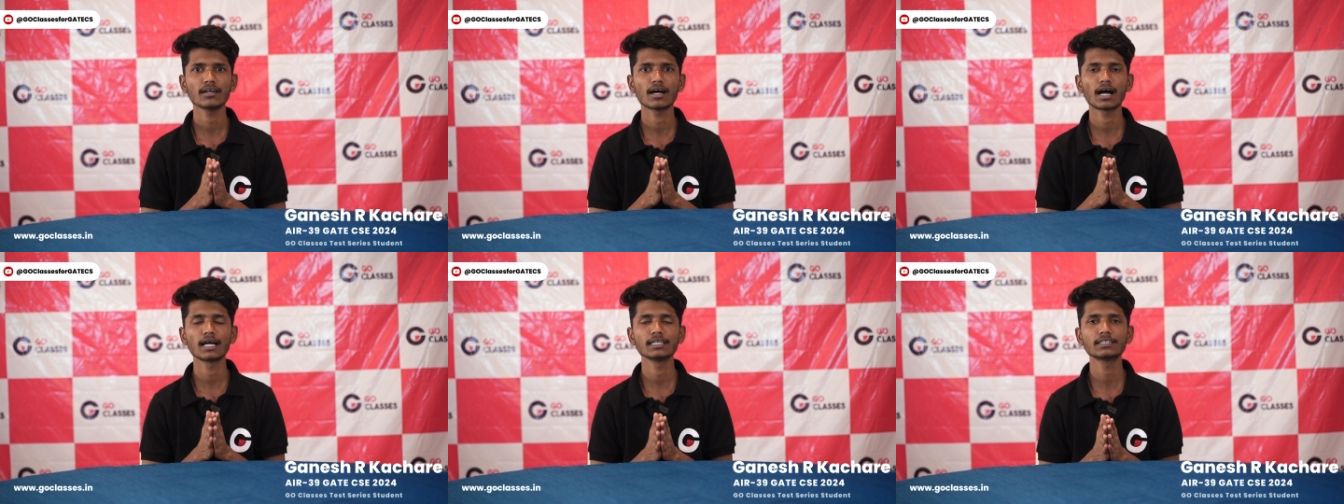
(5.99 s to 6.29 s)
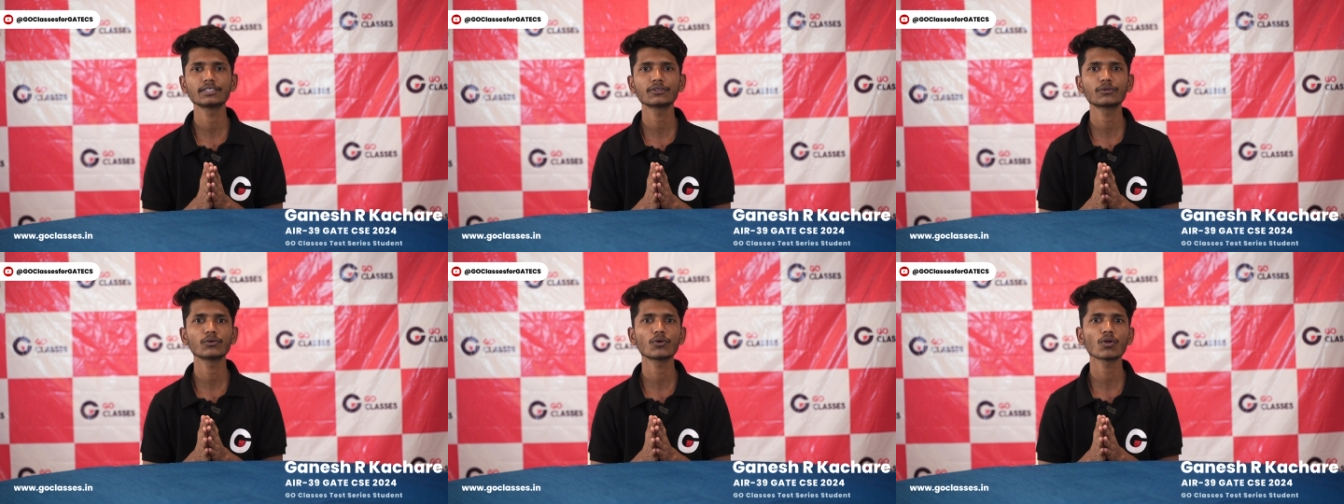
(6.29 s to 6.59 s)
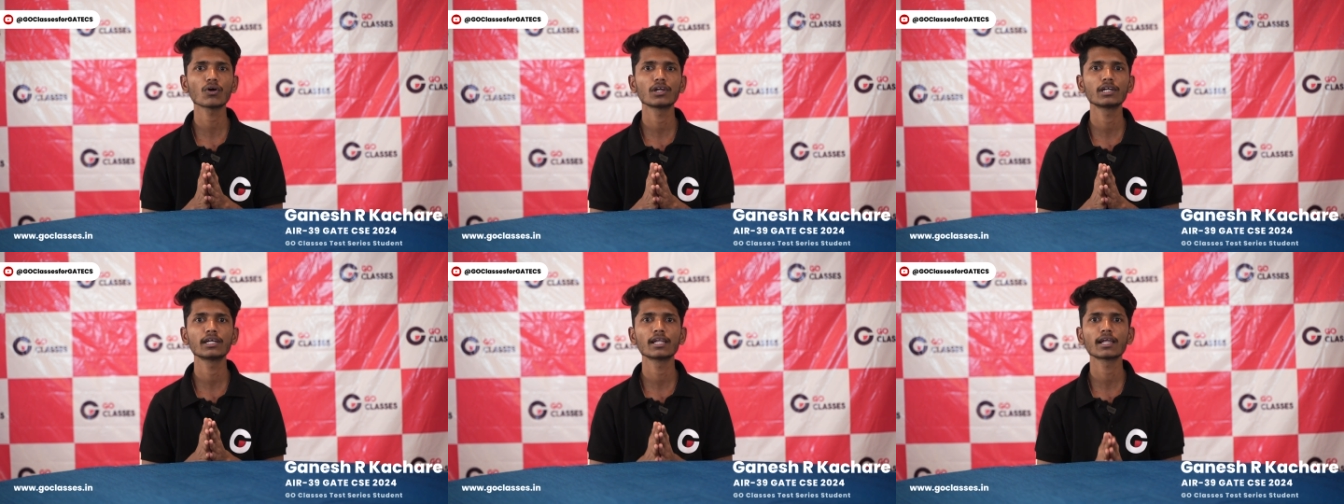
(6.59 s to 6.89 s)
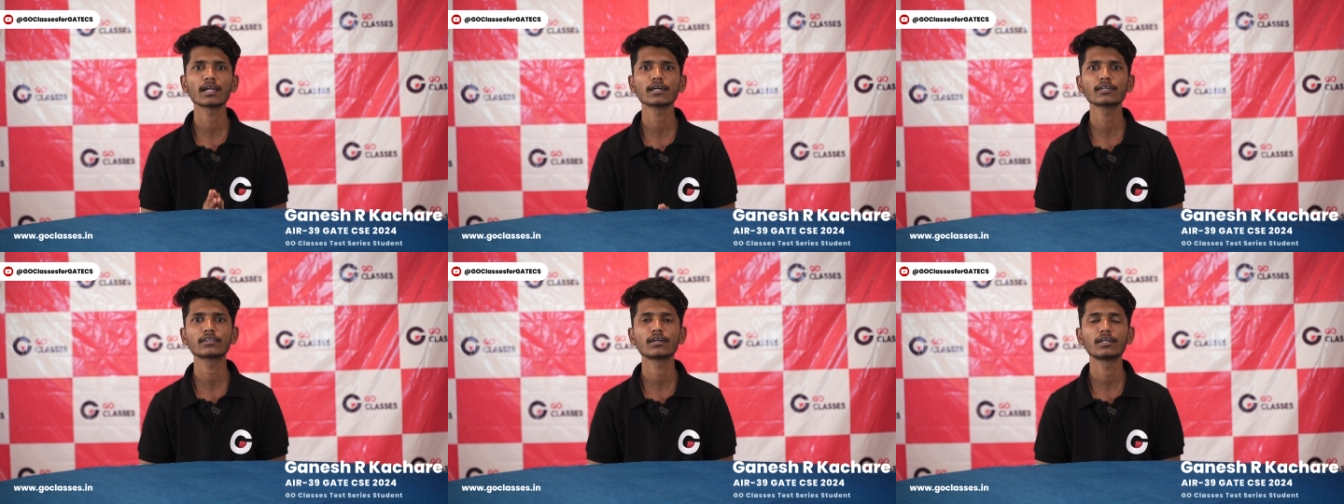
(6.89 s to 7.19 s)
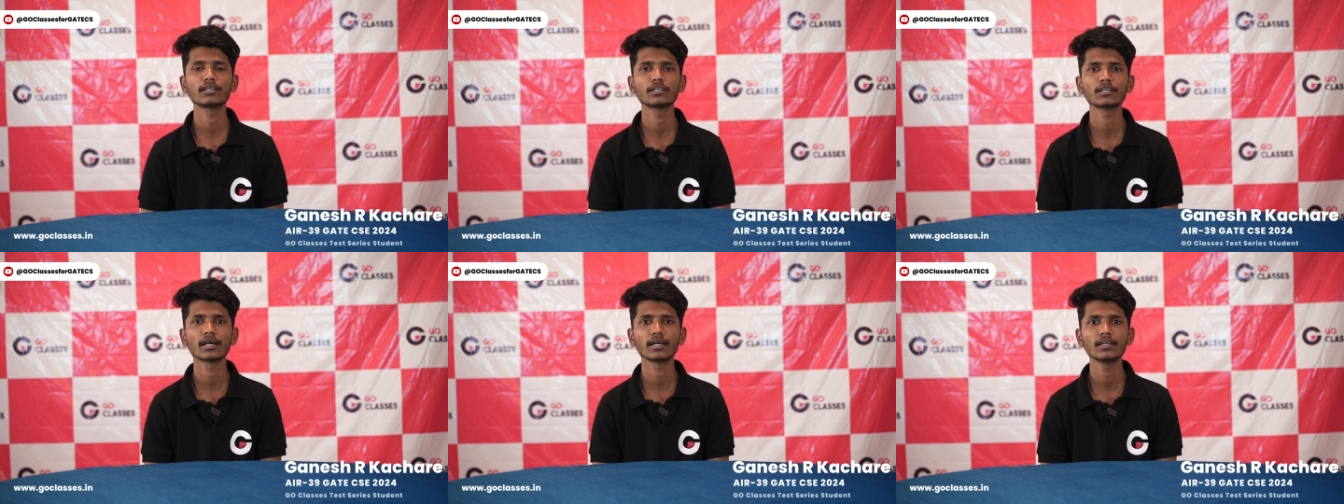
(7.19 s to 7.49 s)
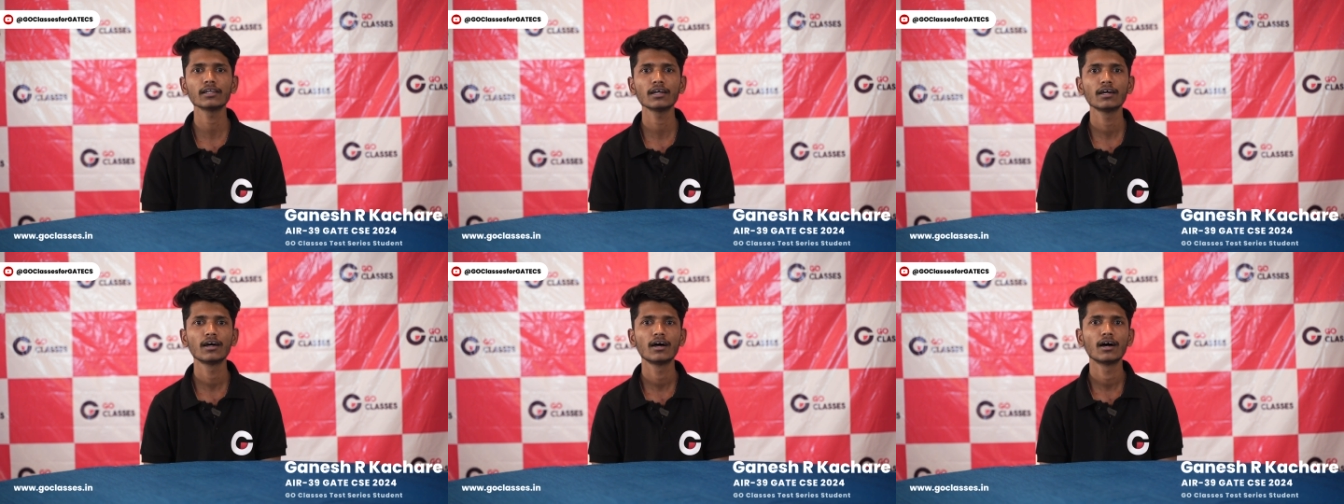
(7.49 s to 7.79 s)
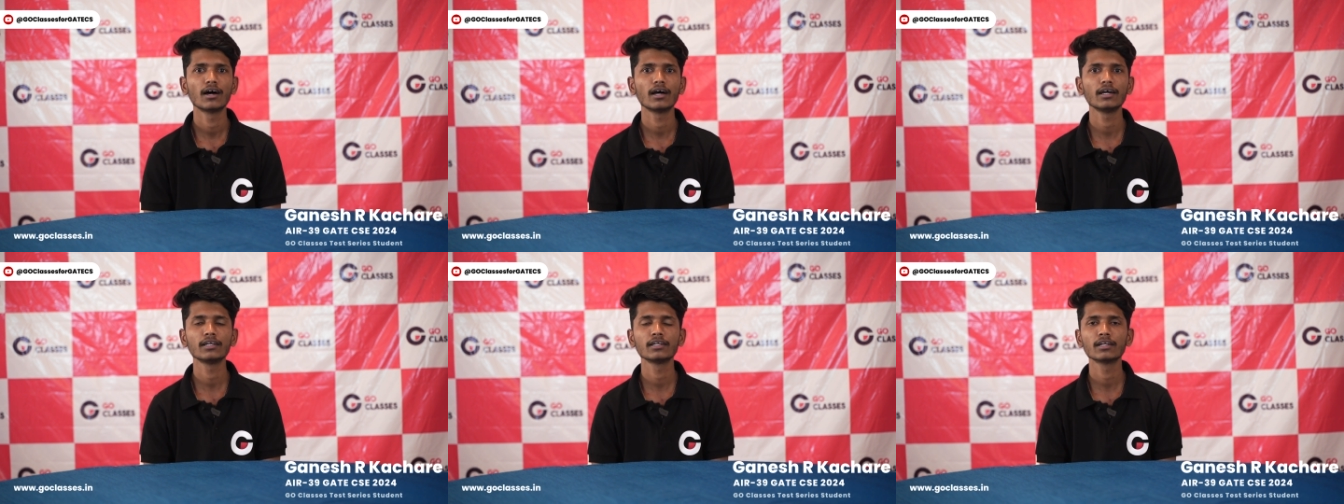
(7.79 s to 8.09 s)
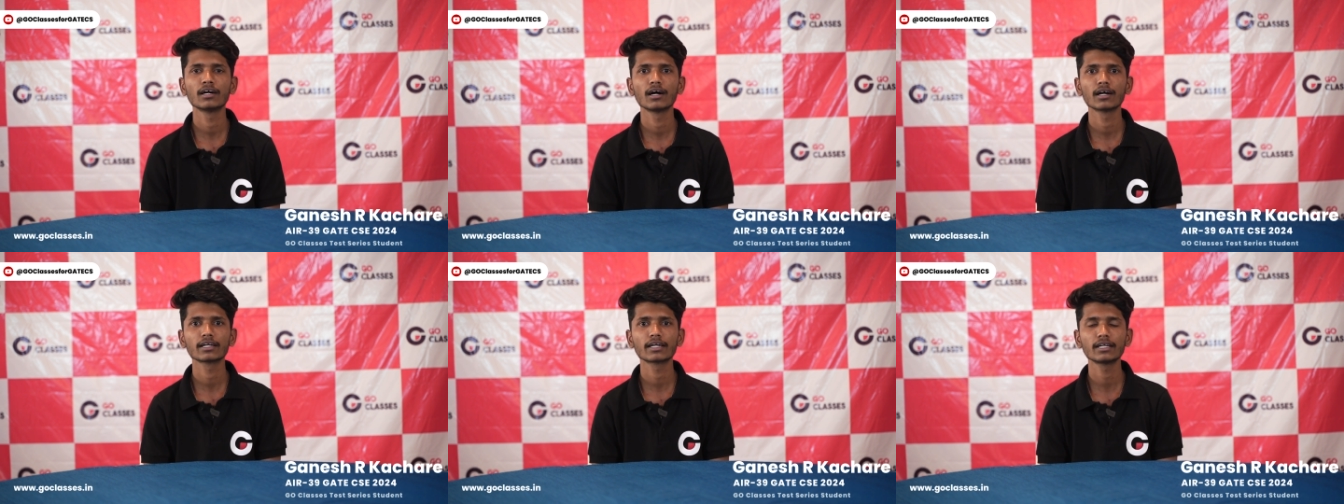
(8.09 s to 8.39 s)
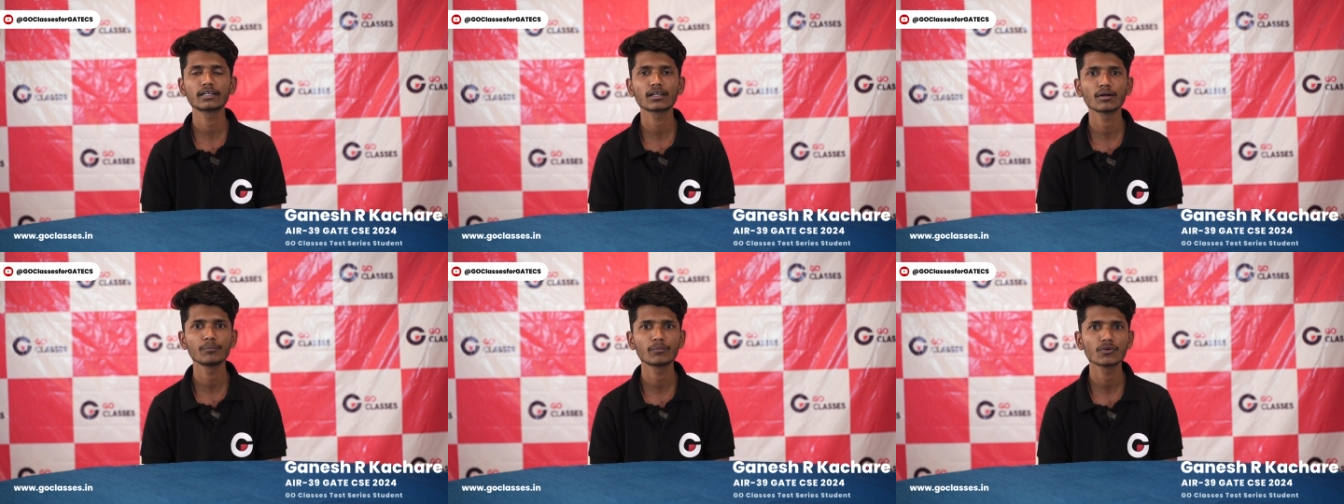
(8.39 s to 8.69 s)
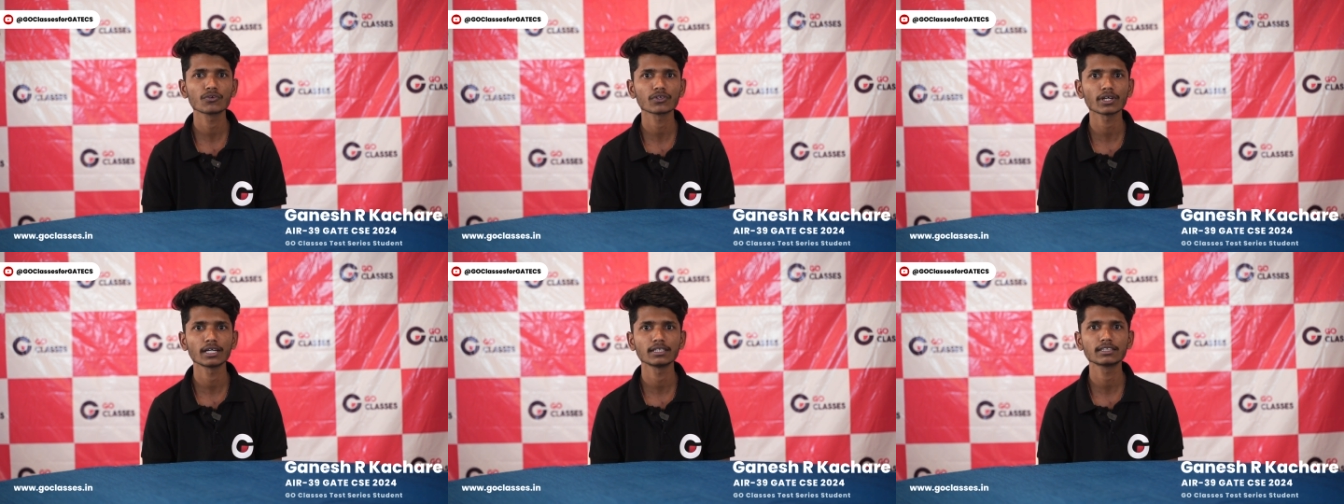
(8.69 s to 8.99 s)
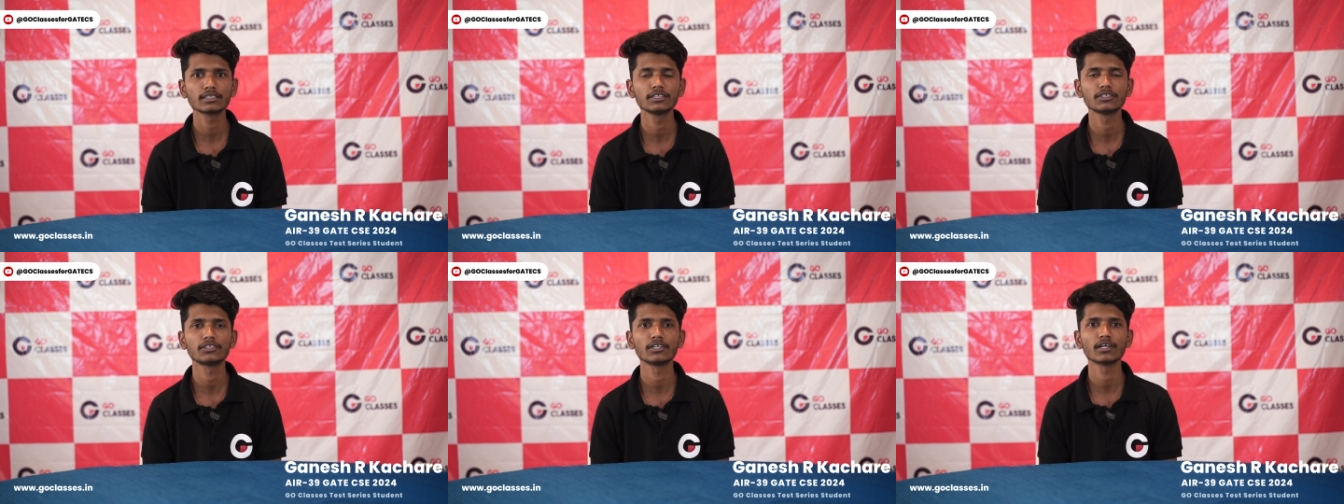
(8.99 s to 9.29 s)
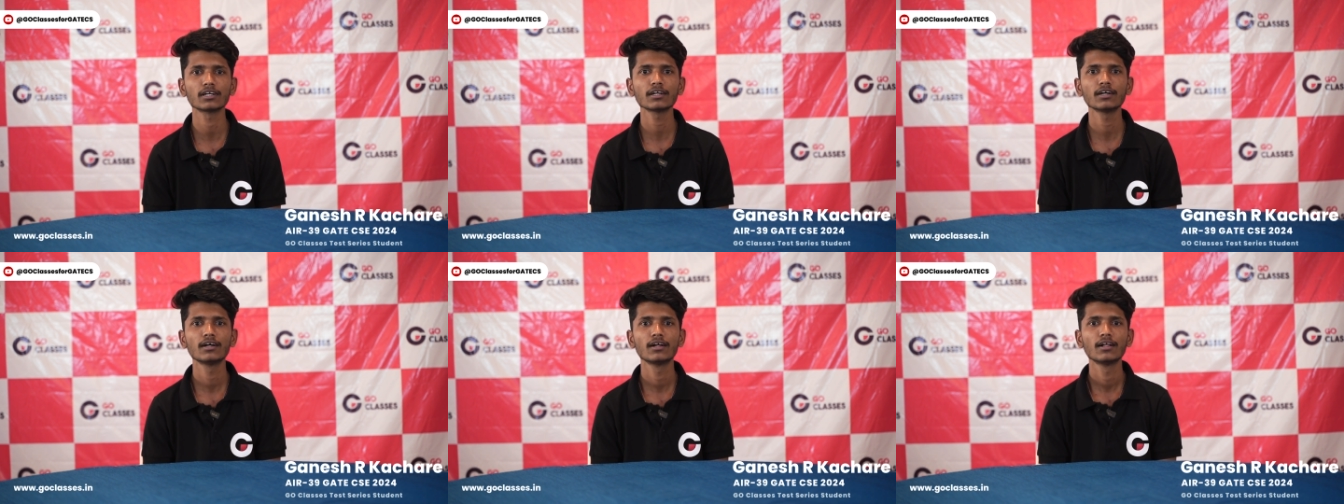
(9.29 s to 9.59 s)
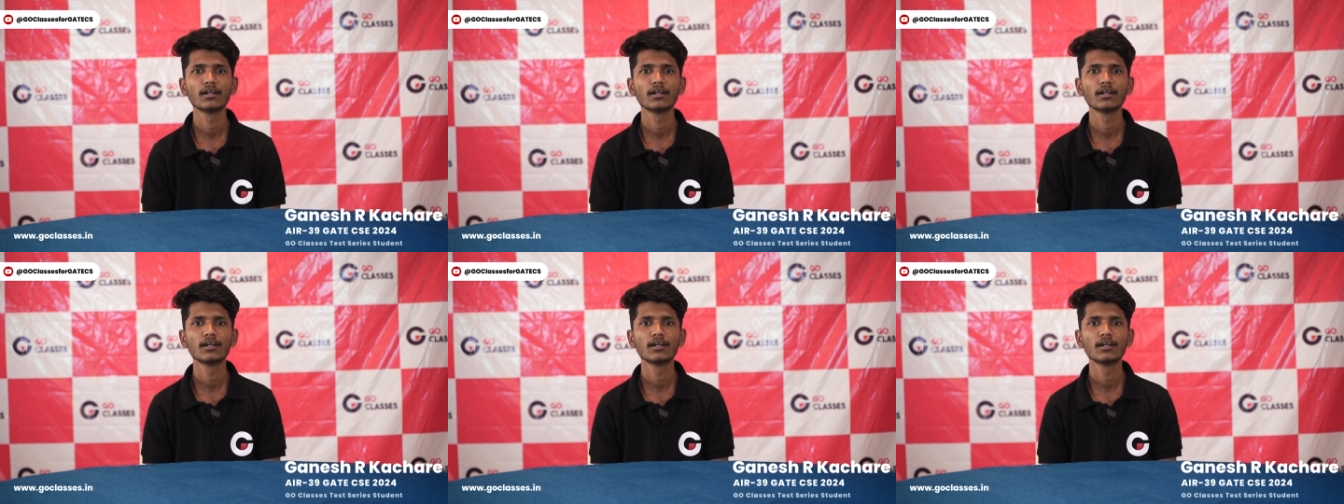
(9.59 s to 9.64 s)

I secured All India rank thirty-nine in uh, GATE Computer Science this year.